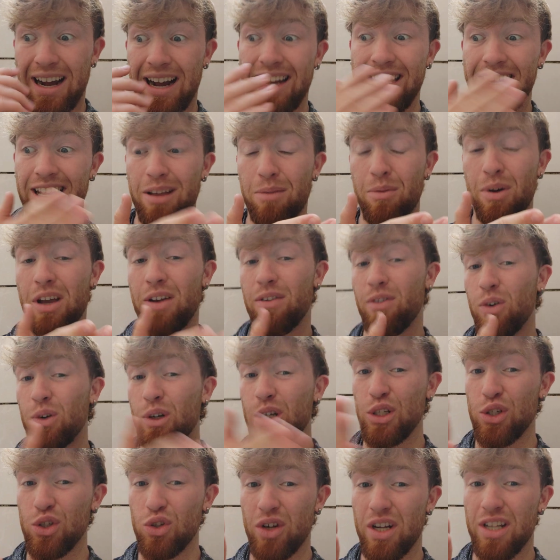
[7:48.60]
And then you might have
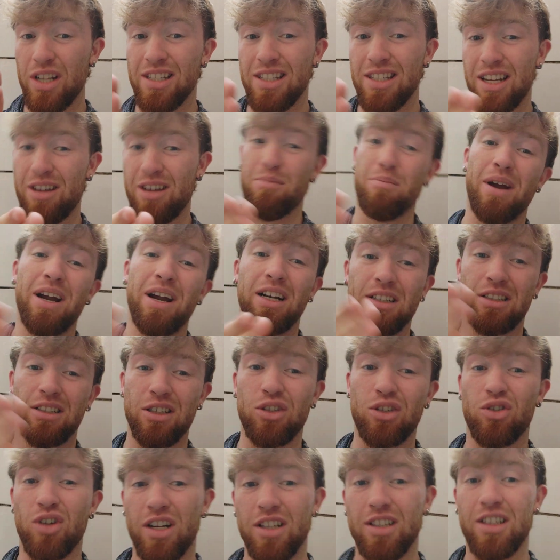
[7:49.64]
other strengths that are better
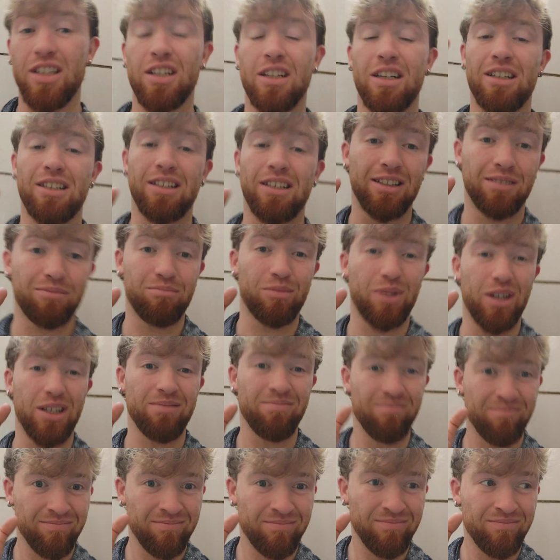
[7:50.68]
to strengthen it, and then
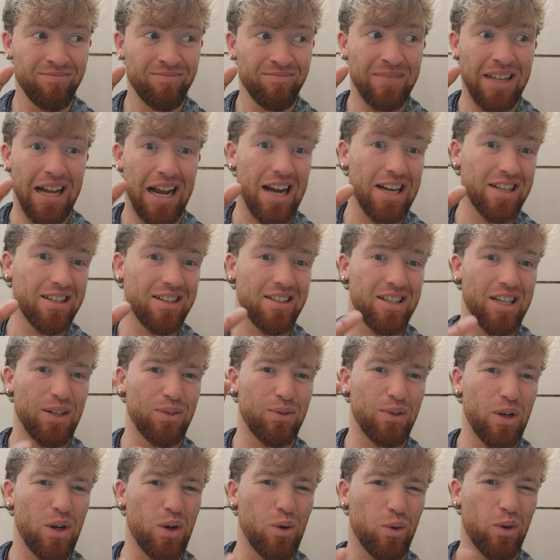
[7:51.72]
might ask
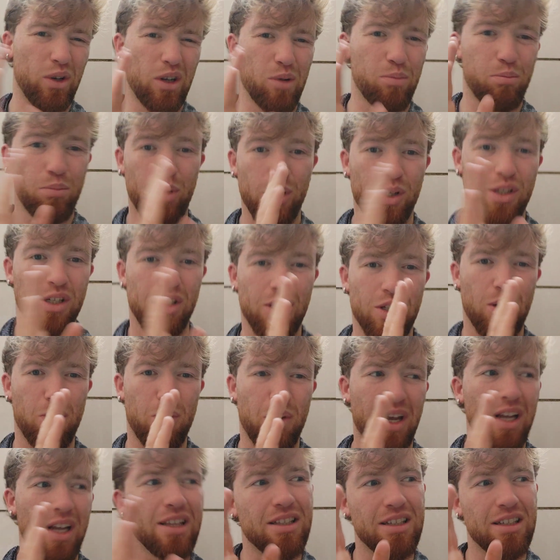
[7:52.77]
yourself, oh, could I push this
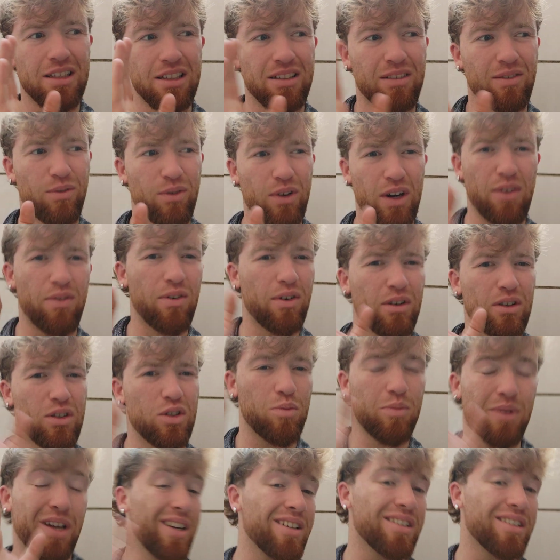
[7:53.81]
away for
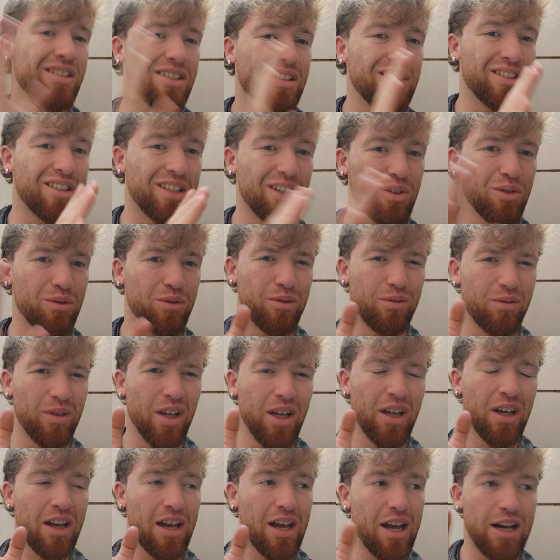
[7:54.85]
someone else to do and
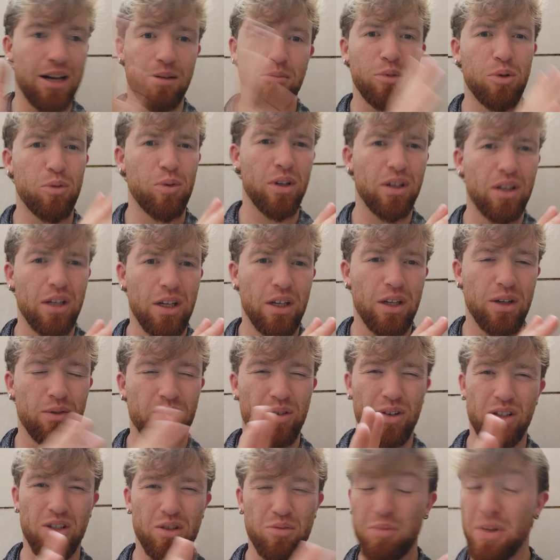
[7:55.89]
help me with,
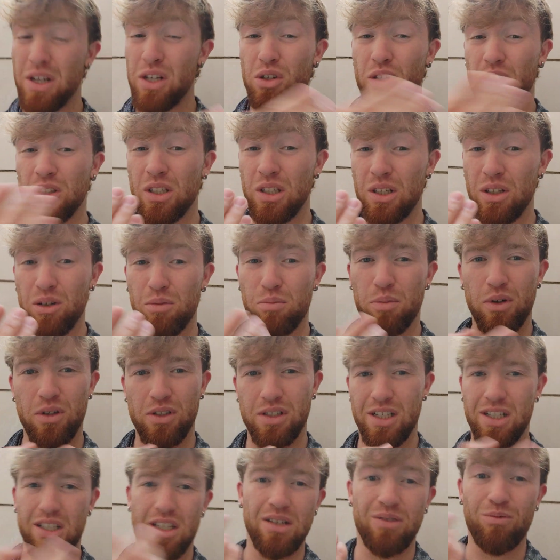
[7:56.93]
versus me trying to do it
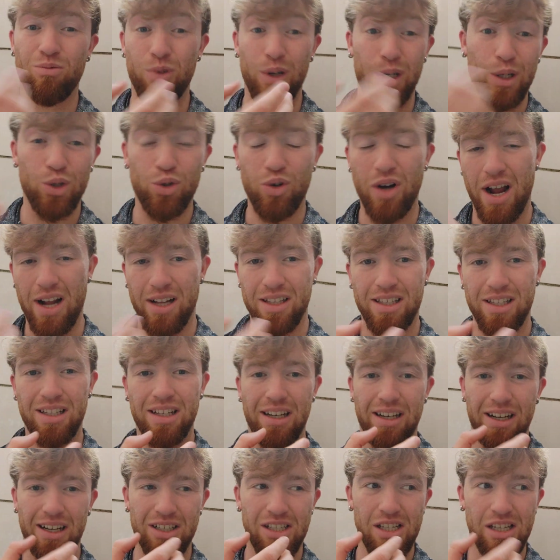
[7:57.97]
because he's retracting
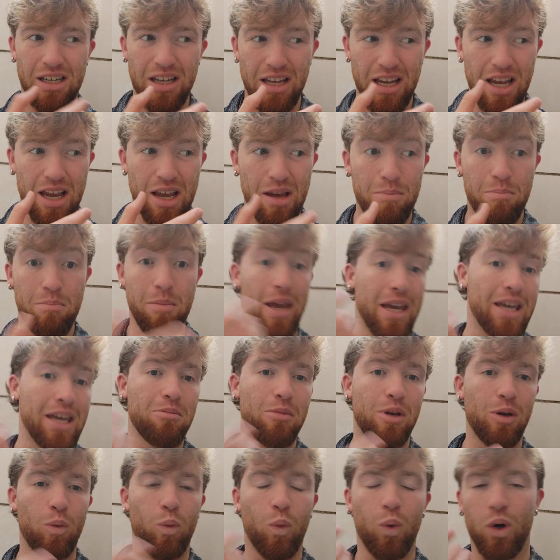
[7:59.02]
and actually
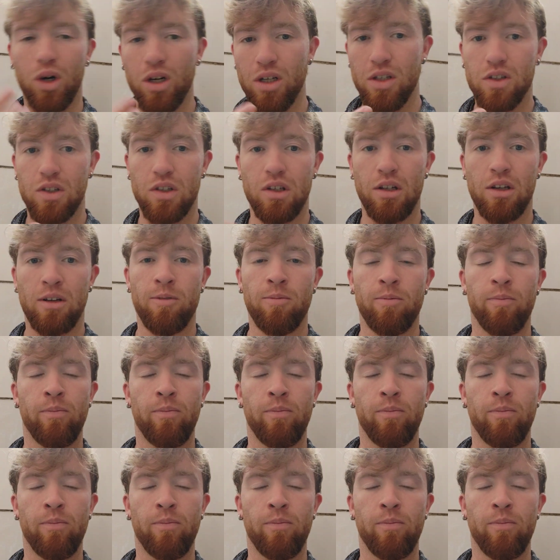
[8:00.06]
making me worse?